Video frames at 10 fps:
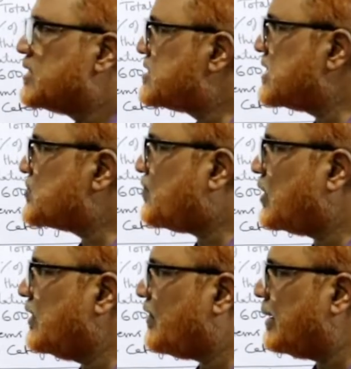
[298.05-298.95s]

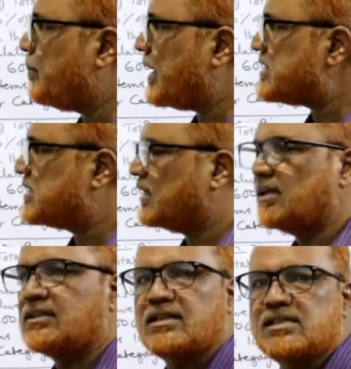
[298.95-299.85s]
645 plus
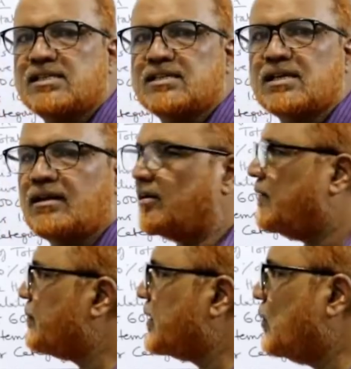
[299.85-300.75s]
33
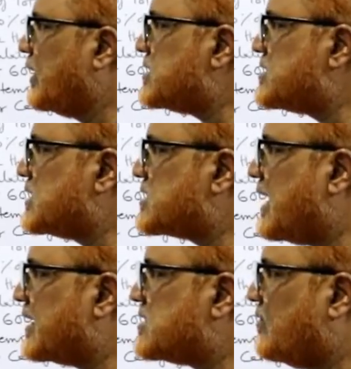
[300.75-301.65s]
600 you will get 6
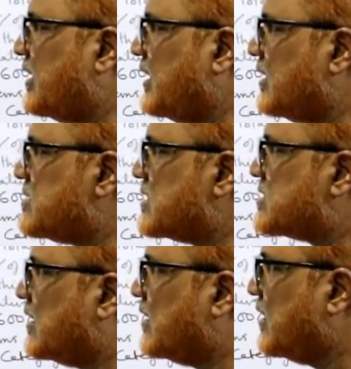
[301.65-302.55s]
lakh 78
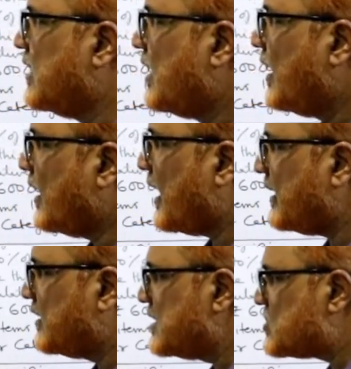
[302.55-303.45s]
600
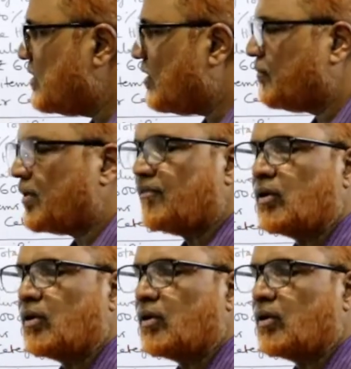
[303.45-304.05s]
like this we have